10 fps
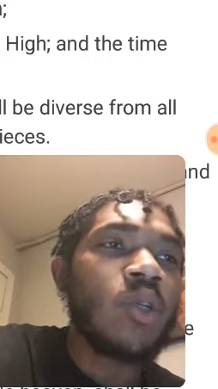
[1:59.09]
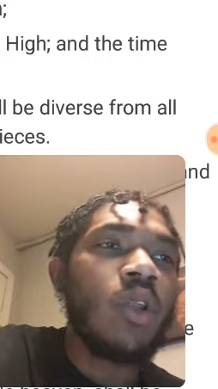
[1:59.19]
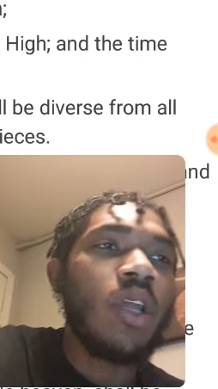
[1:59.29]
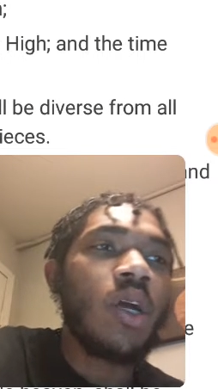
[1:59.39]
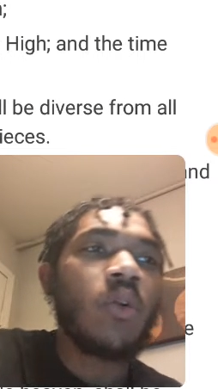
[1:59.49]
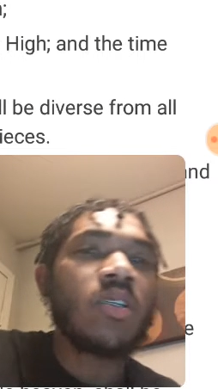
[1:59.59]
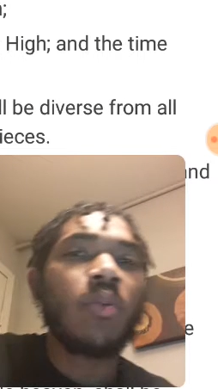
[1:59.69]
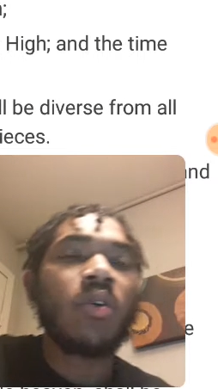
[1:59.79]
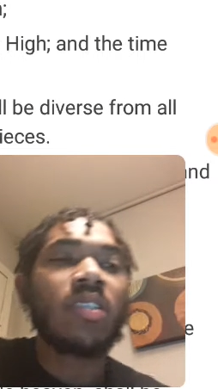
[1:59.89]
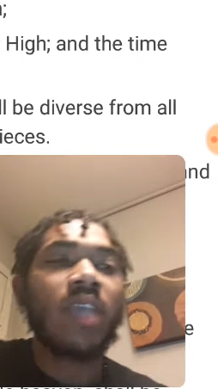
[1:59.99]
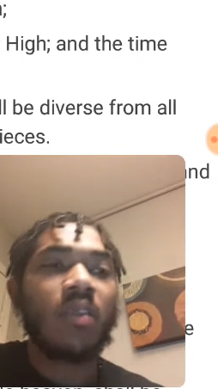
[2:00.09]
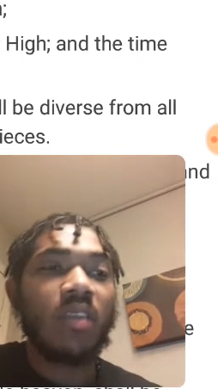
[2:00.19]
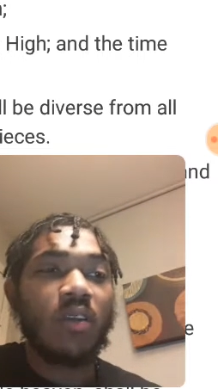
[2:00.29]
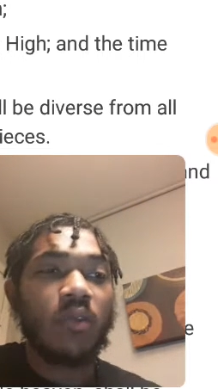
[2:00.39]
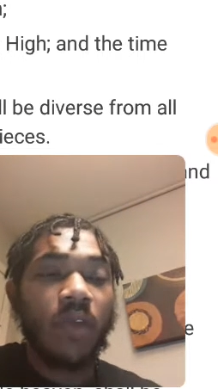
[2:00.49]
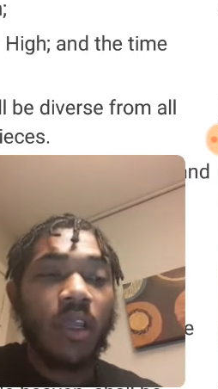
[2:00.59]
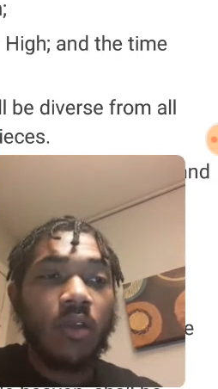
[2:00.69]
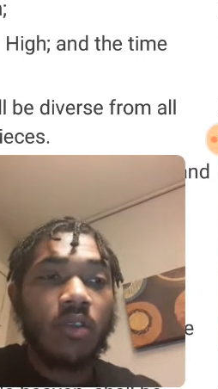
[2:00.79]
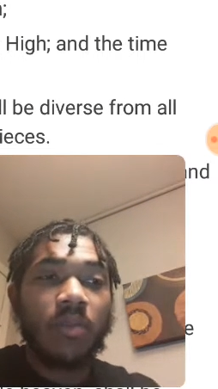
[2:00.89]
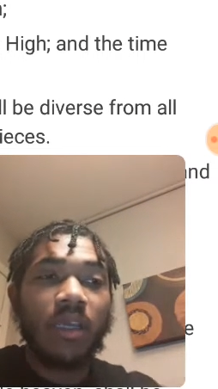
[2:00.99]
who look was more stout than his
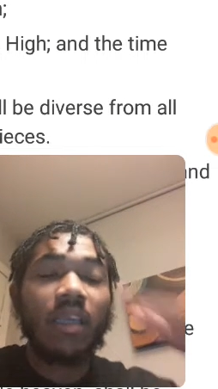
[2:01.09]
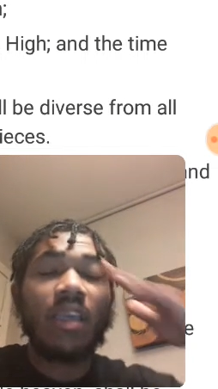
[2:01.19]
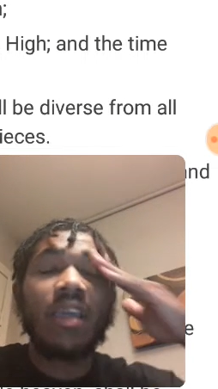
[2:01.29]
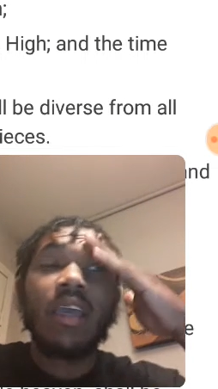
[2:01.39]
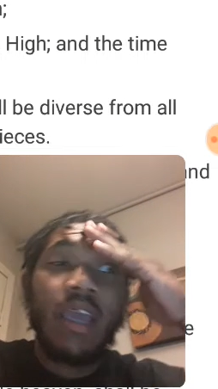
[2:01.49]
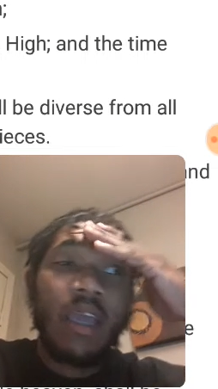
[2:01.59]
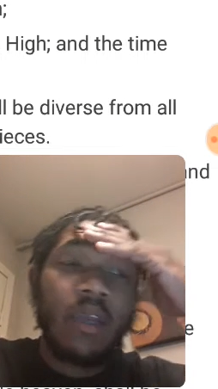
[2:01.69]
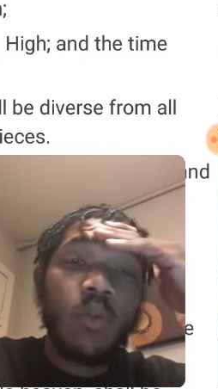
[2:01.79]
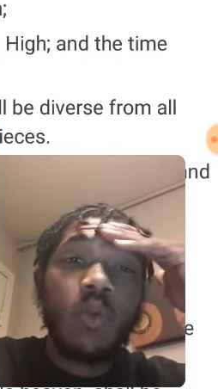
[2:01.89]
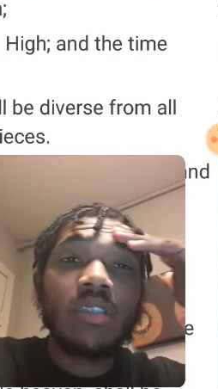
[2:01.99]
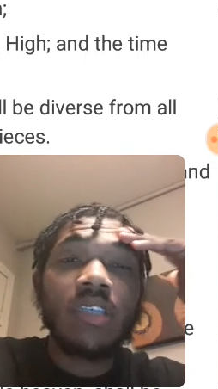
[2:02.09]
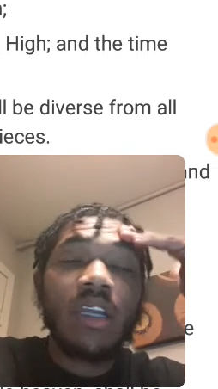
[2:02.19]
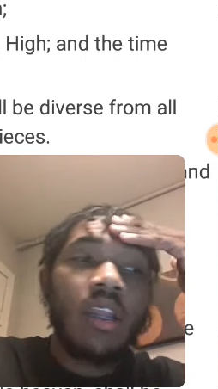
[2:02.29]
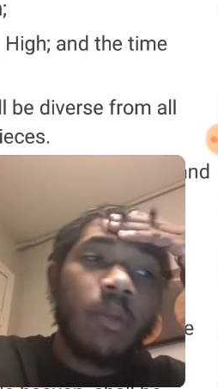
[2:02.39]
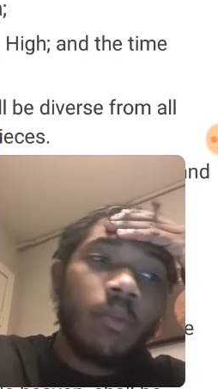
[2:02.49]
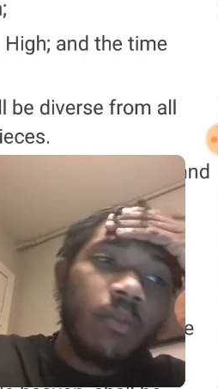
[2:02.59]
fellows, man. And the ones that are look